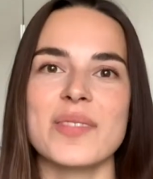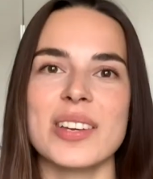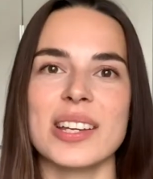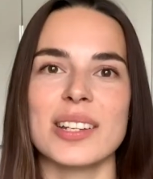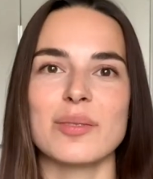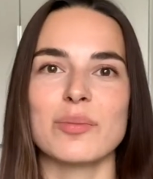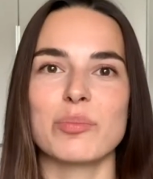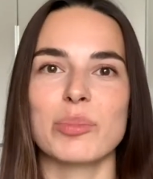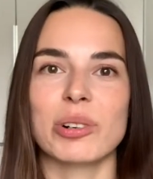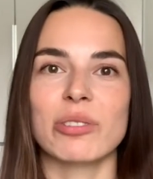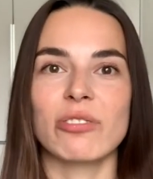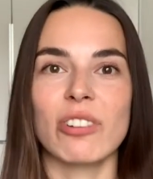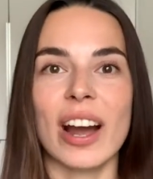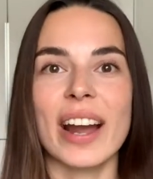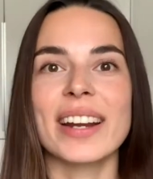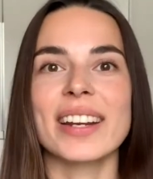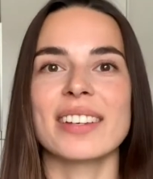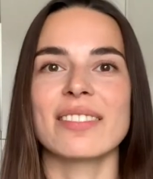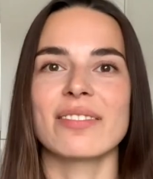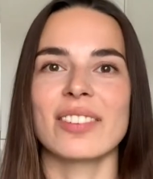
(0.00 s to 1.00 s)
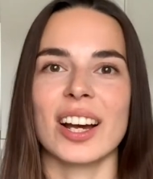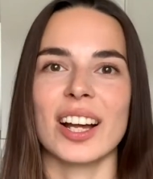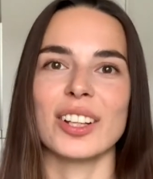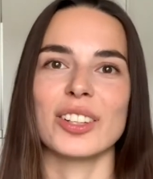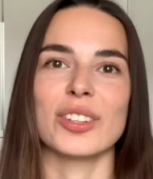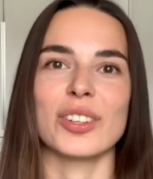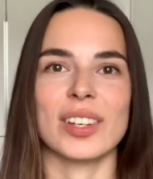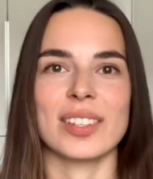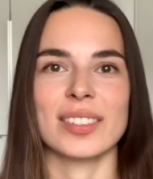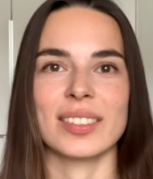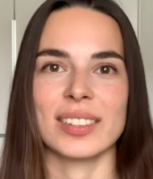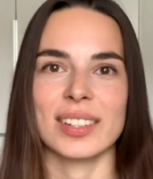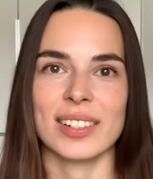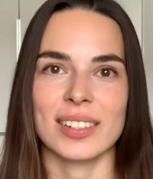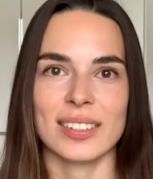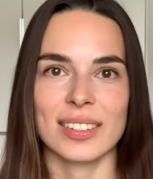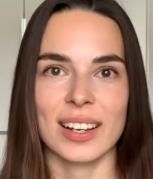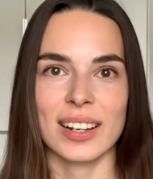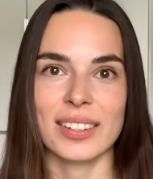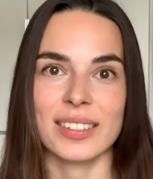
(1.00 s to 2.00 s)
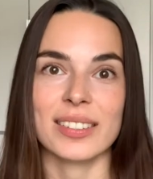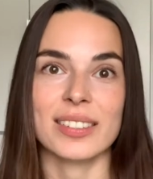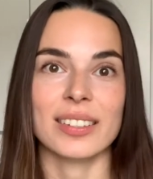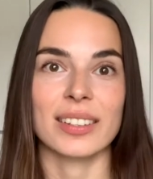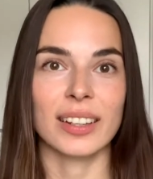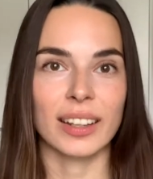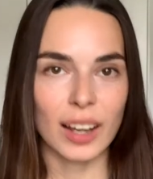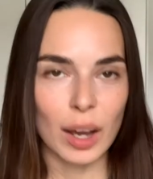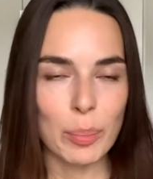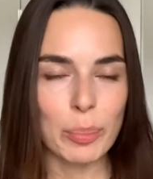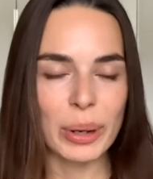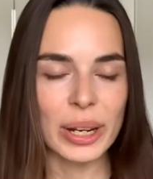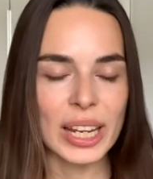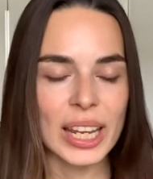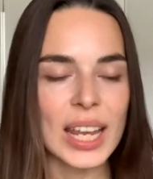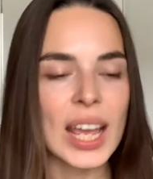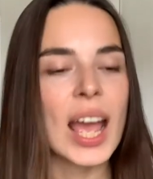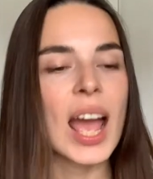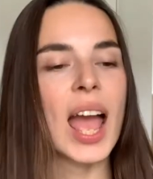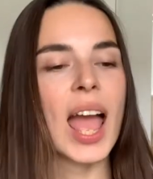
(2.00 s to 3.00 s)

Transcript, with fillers: in providing value as a data scientist in the company